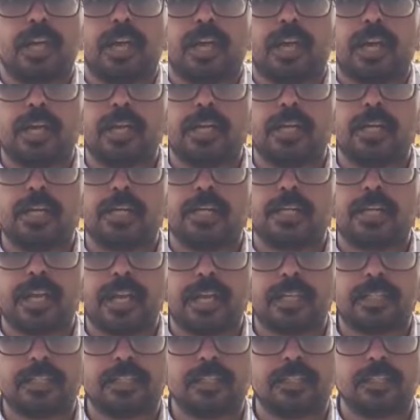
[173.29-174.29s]
and it
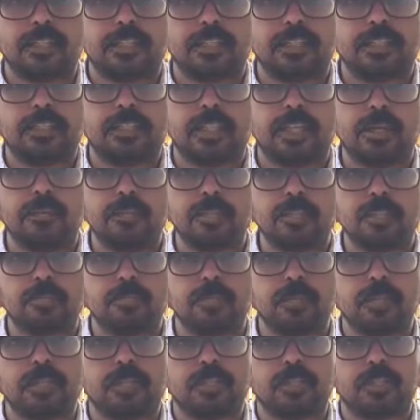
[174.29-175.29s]
castled Jamie
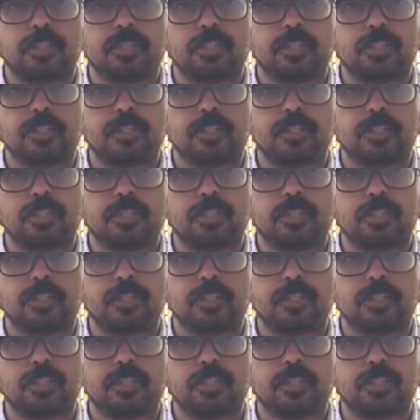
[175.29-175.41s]
Smith.